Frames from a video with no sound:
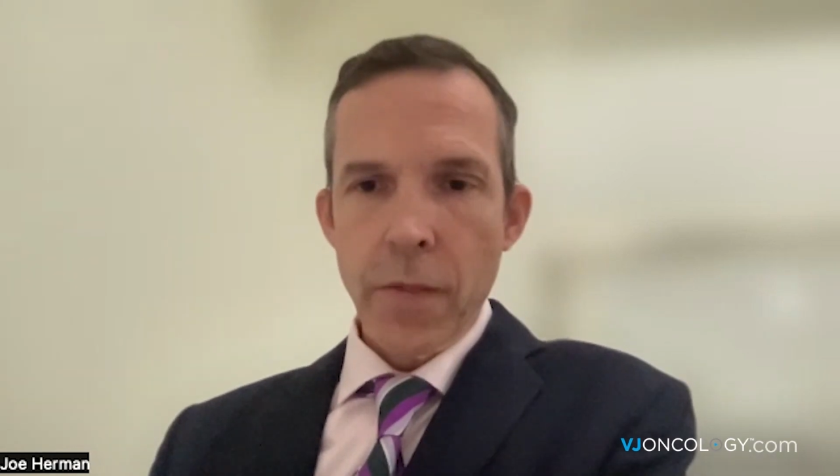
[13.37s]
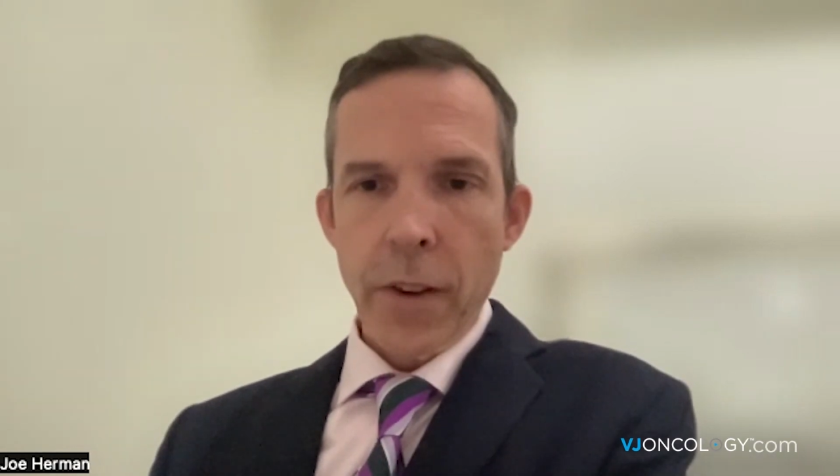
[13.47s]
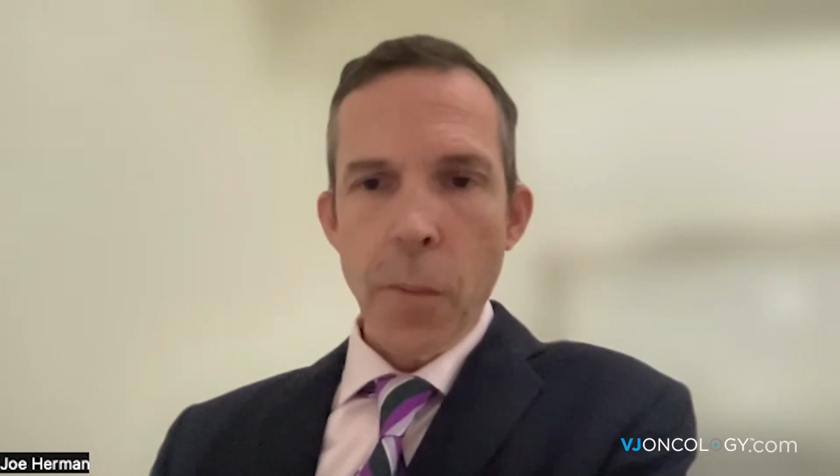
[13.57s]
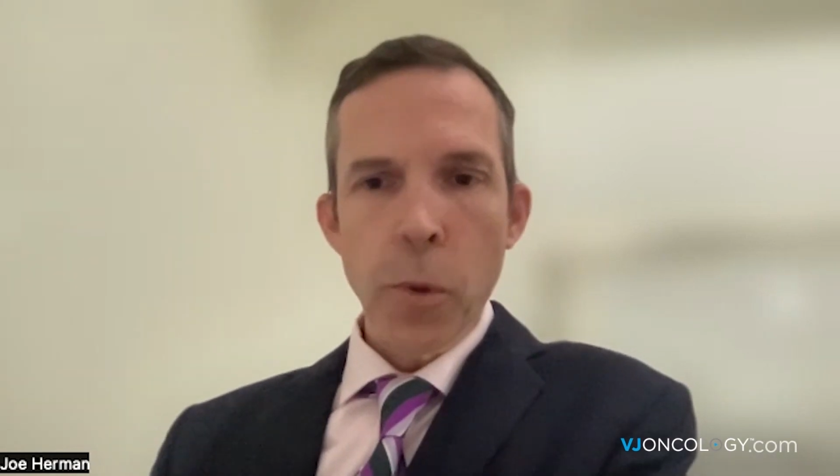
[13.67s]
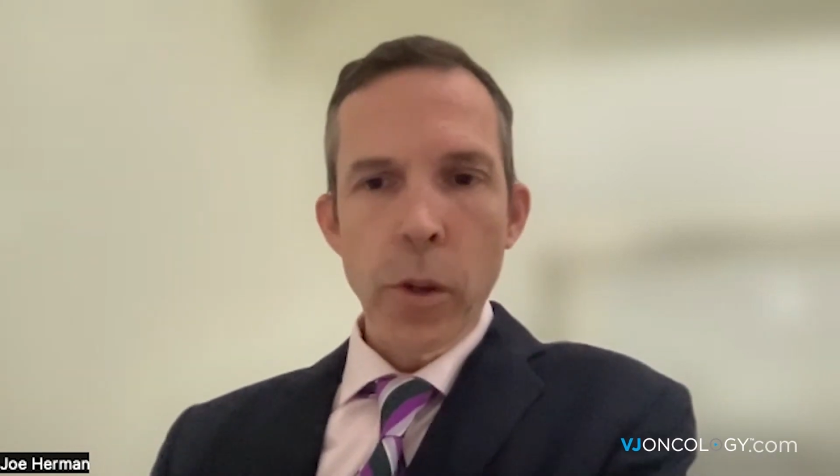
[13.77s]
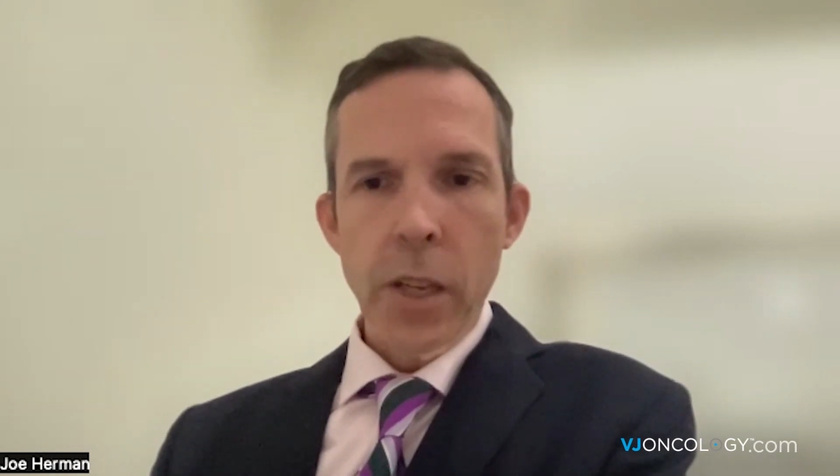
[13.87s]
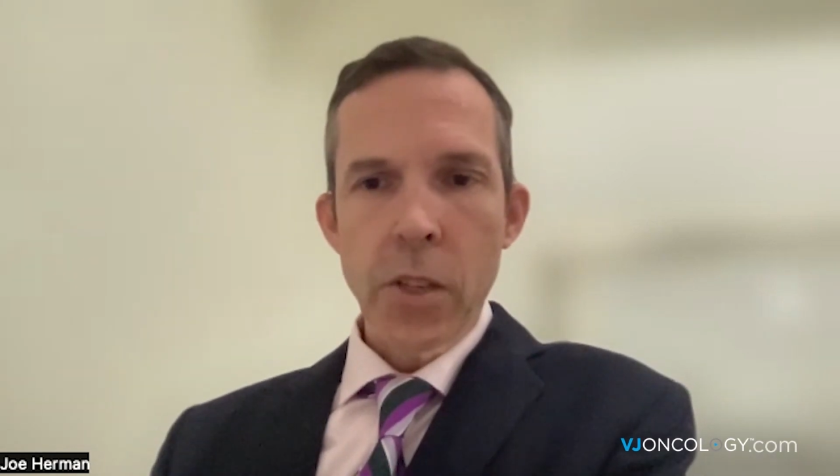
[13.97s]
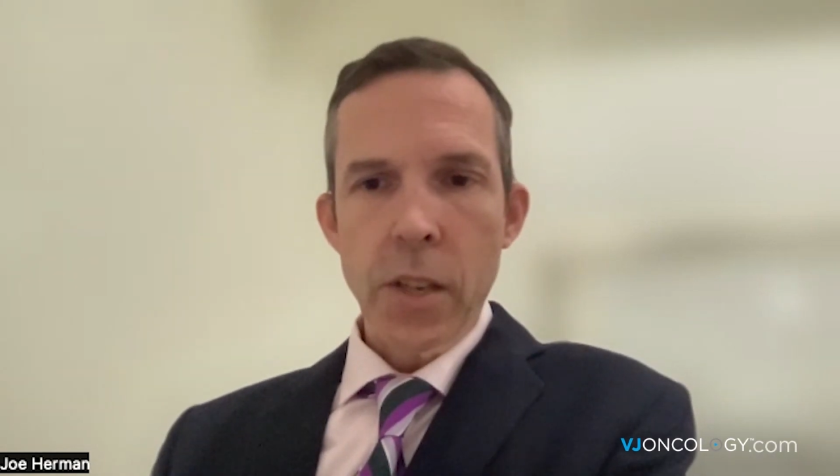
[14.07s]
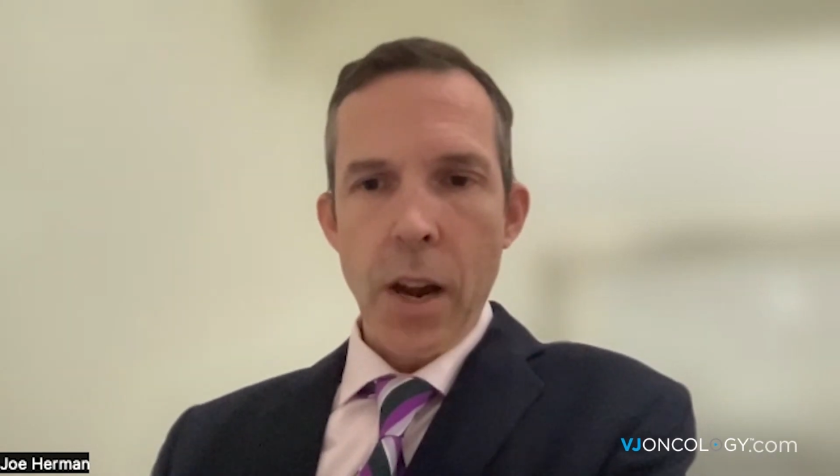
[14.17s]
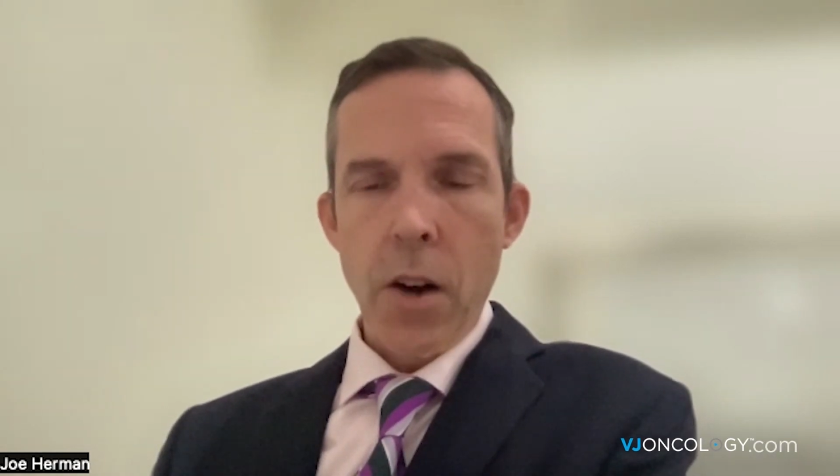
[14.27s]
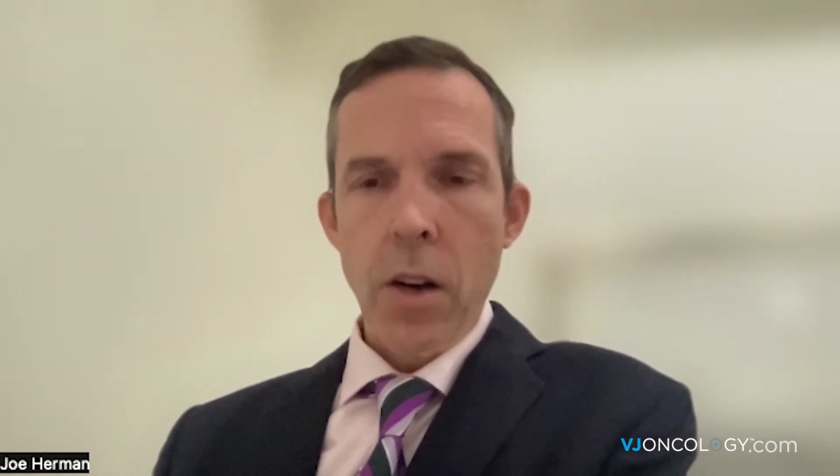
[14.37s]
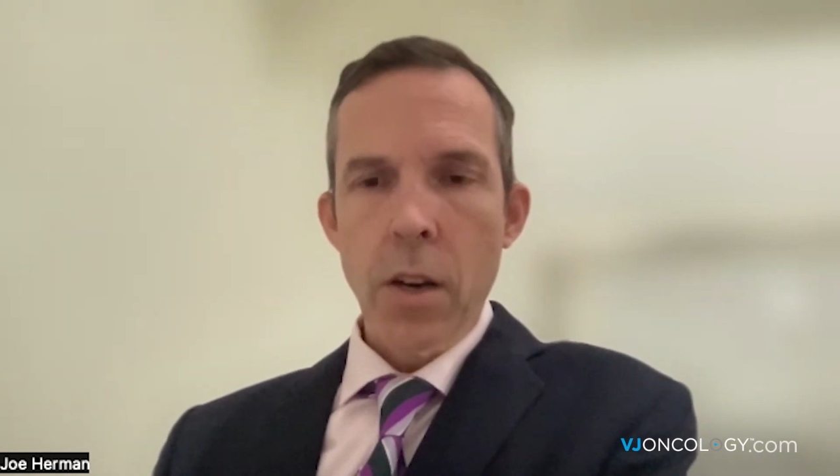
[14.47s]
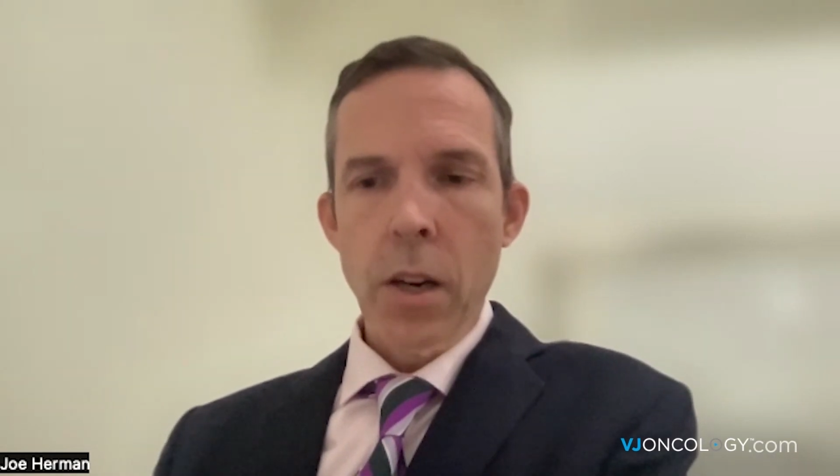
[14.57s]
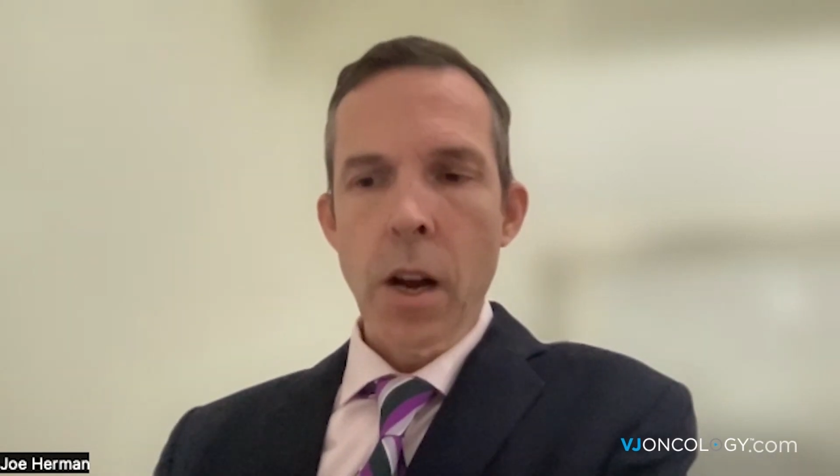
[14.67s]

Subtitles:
available at each center,